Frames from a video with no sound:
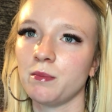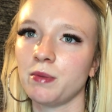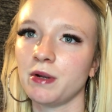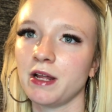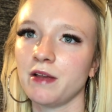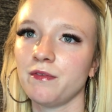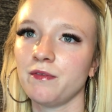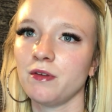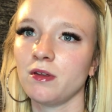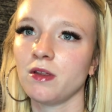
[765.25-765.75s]
but
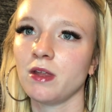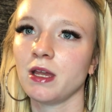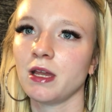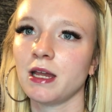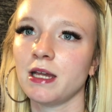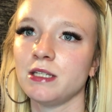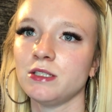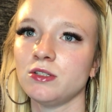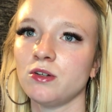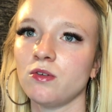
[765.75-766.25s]
I feel like
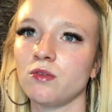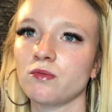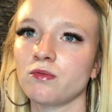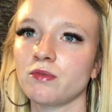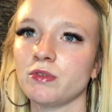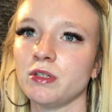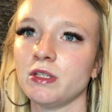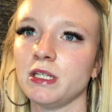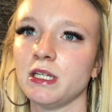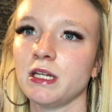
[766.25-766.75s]
I don't
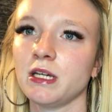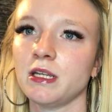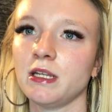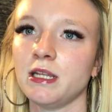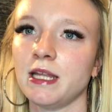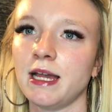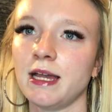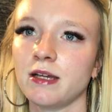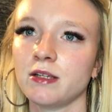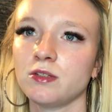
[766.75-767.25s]
really
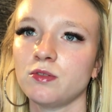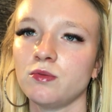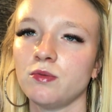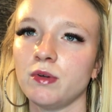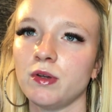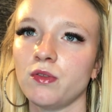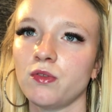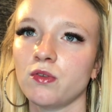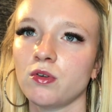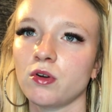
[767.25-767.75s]
connect
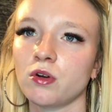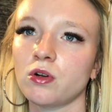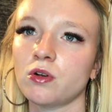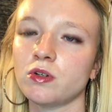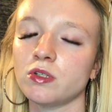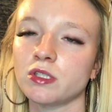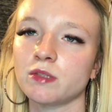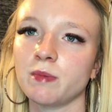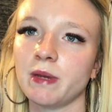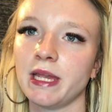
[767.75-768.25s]
with
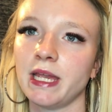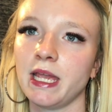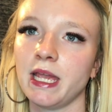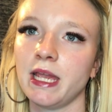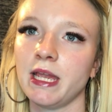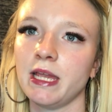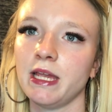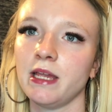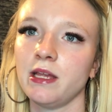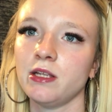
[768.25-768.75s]
girls my
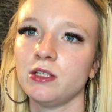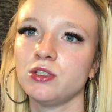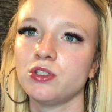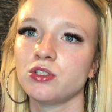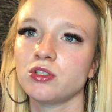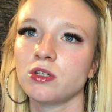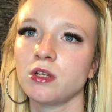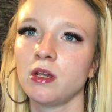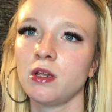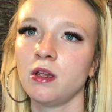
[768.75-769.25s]
age.